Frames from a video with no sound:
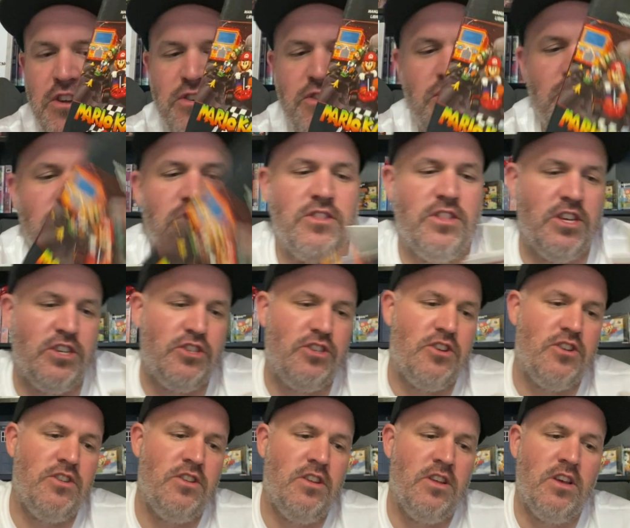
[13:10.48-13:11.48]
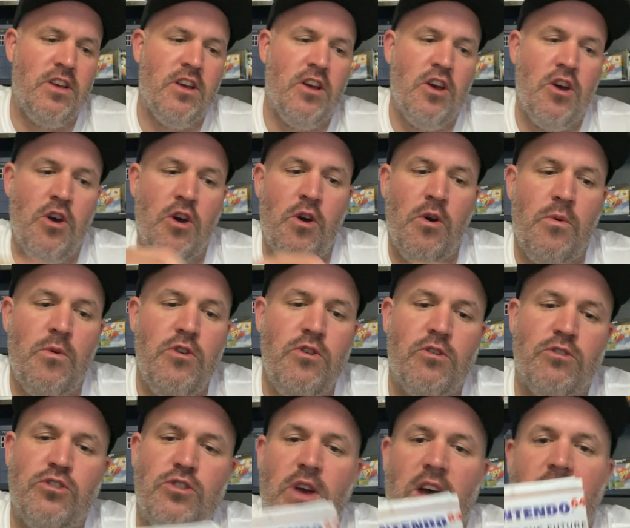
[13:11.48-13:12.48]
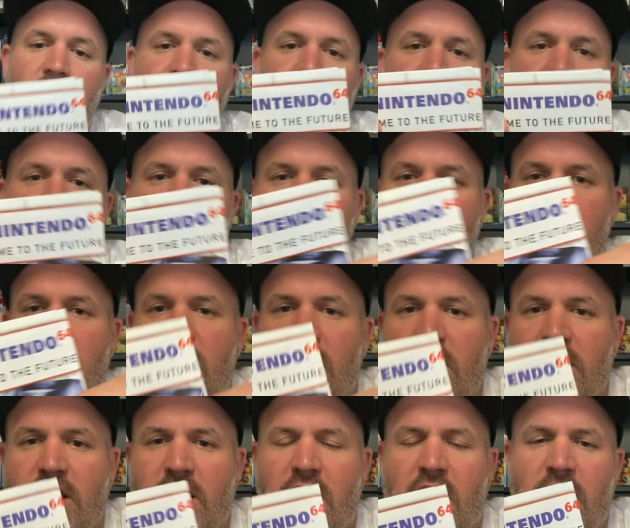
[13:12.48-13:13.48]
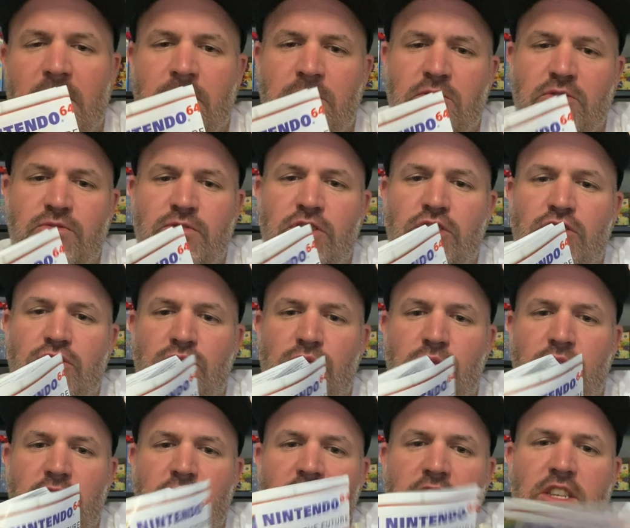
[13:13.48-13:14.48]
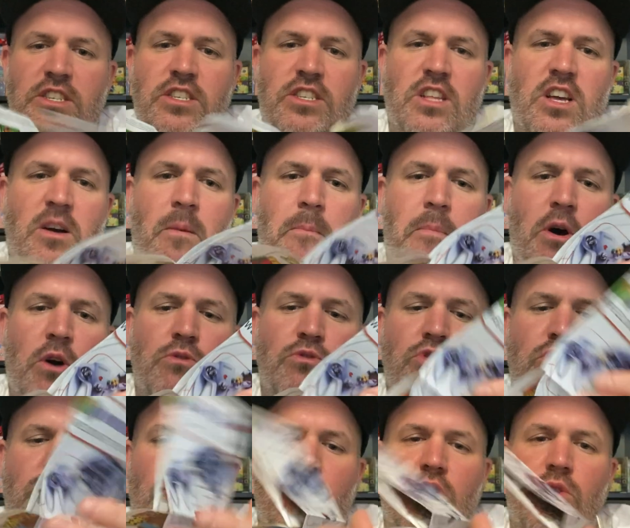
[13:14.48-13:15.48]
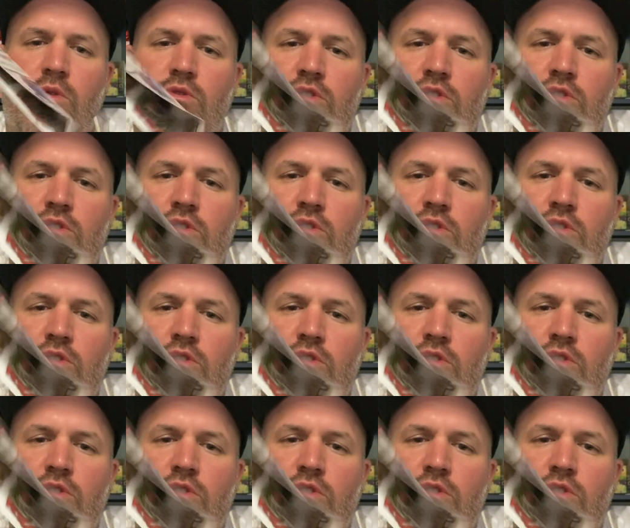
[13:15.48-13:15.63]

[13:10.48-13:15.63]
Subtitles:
good condition. We also have this, I'm not really sure what it is, a poster or